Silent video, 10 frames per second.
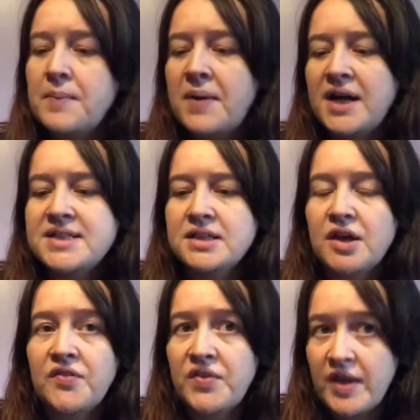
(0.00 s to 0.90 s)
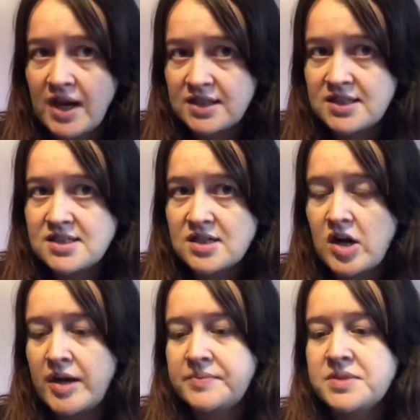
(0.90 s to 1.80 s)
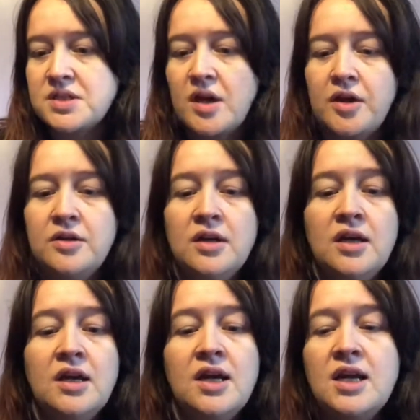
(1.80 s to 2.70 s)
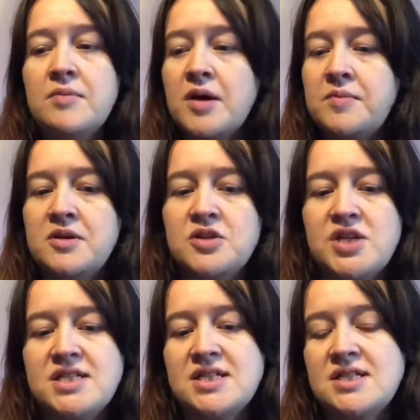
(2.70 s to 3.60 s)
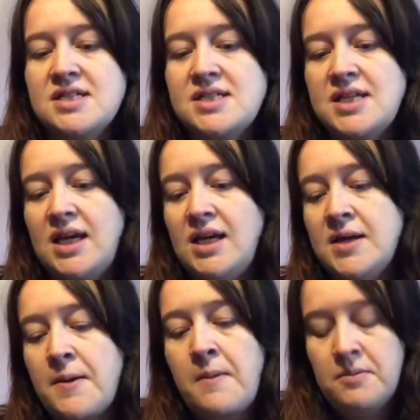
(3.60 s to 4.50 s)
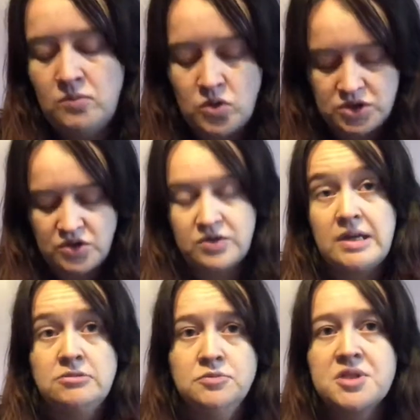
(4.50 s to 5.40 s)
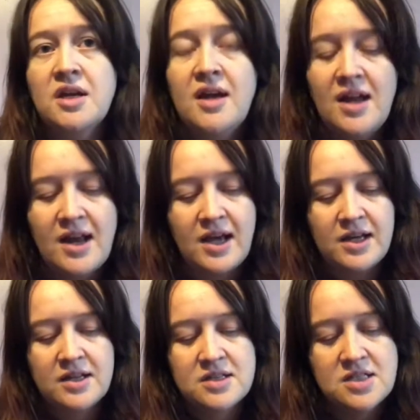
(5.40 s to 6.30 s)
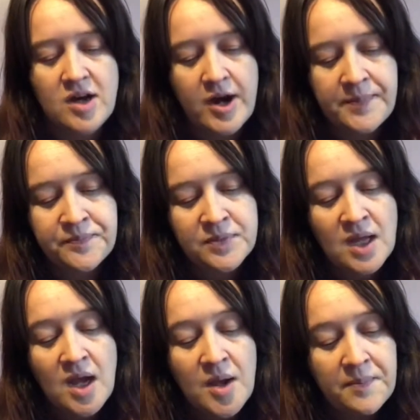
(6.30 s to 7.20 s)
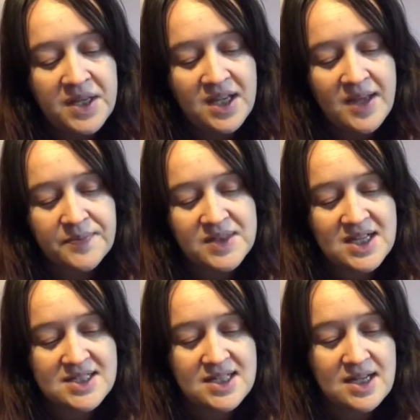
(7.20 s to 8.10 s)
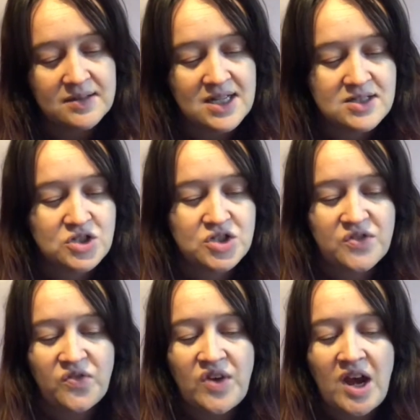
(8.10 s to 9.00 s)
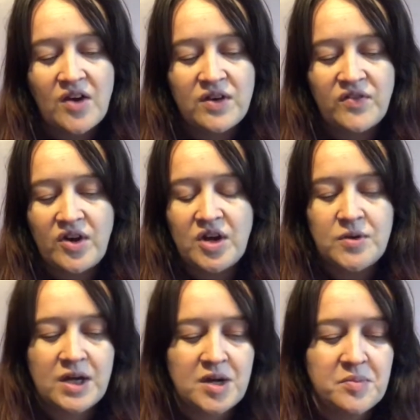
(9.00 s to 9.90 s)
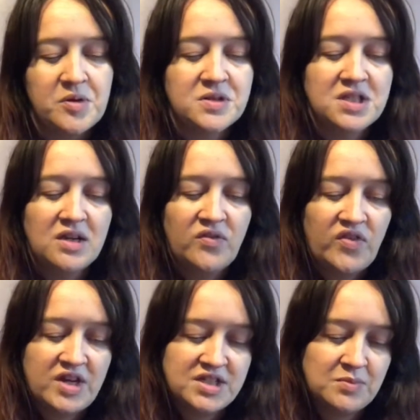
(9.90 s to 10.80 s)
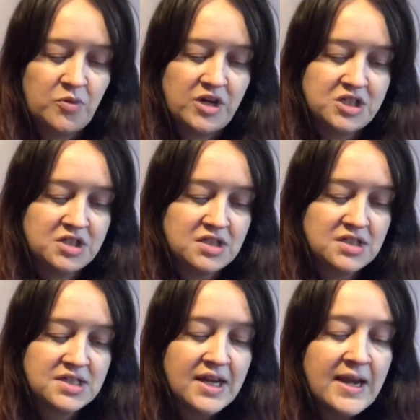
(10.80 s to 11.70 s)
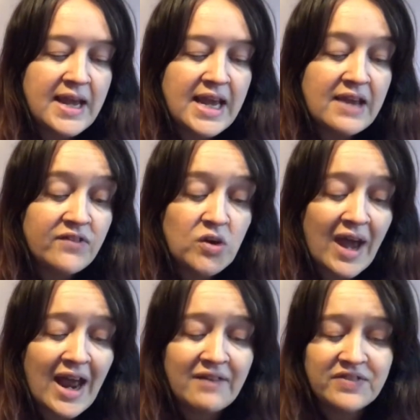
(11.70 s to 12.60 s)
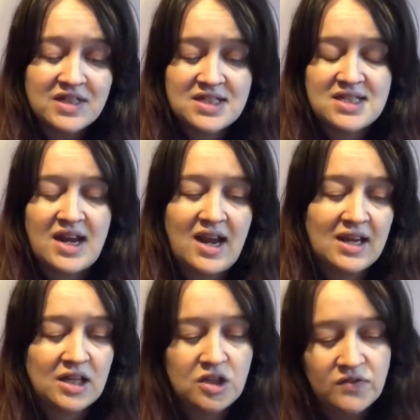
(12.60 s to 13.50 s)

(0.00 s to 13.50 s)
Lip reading: but I didn't go for that at this time. So it might be interesting to see what's on there at another time. But yeah, that's it. That's just a very, very quick unboxing and first impressions. If you have this deck and